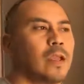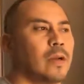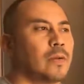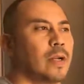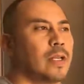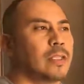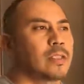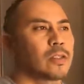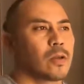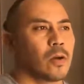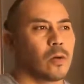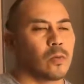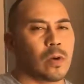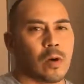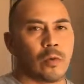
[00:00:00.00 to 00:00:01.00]
right?
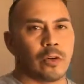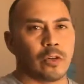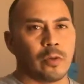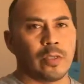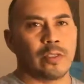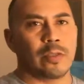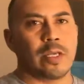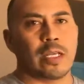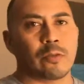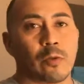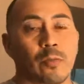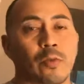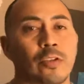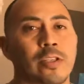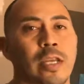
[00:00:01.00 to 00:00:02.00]
So what we're doing today is we're
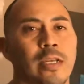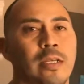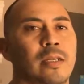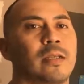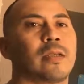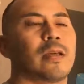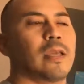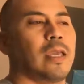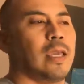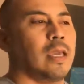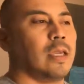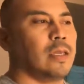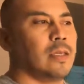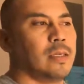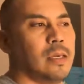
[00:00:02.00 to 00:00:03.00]
presenting
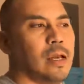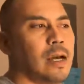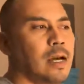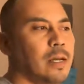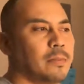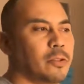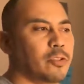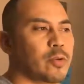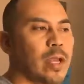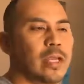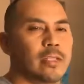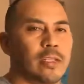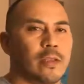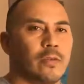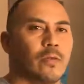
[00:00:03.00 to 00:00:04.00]
a
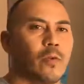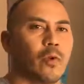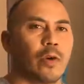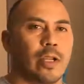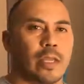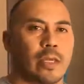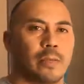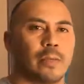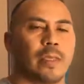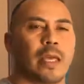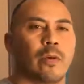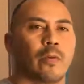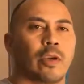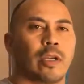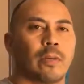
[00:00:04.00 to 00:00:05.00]
strategy for him
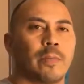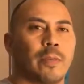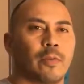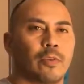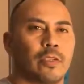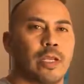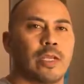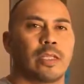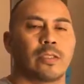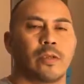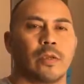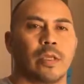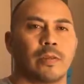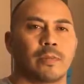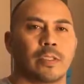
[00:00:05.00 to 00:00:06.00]
that we're going to be presenting to
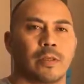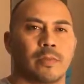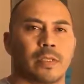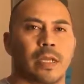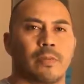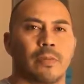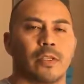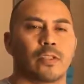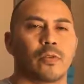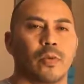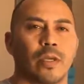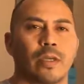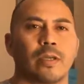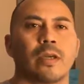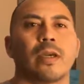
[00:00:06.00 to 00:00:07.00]
him sometime this
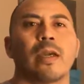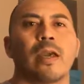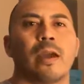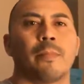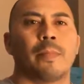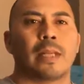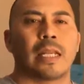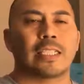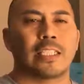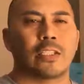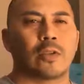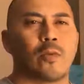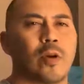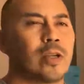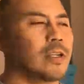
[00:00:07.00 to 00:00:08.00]
week. But I
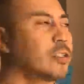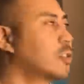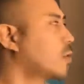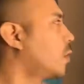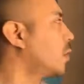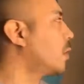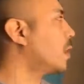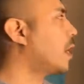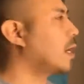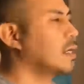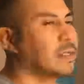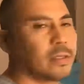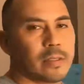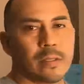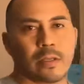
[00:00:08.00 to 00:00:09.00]
just wanted to show you
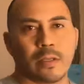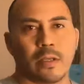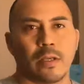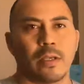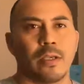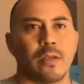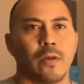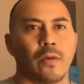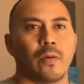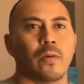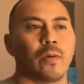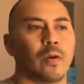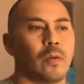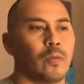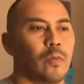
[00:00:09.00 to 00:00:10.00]
guys, you know,
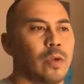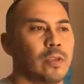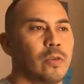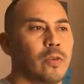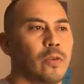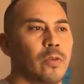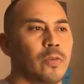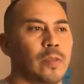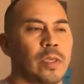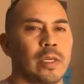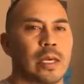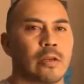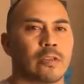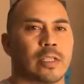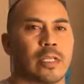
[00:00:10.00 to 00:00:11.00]
when you think
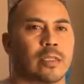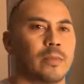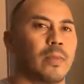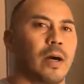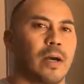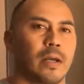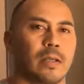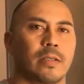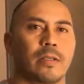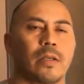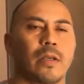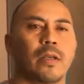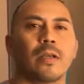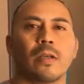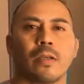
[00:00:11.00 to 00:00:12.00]
outside the box,
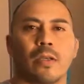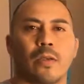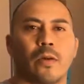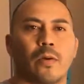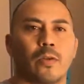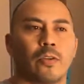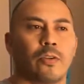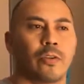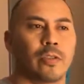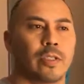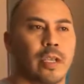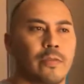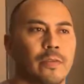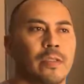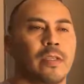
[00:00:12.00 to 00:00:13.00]
you know, you're
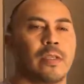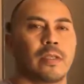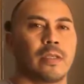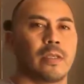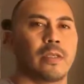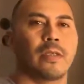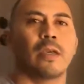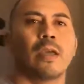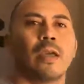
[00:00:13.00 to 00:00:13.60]
definitely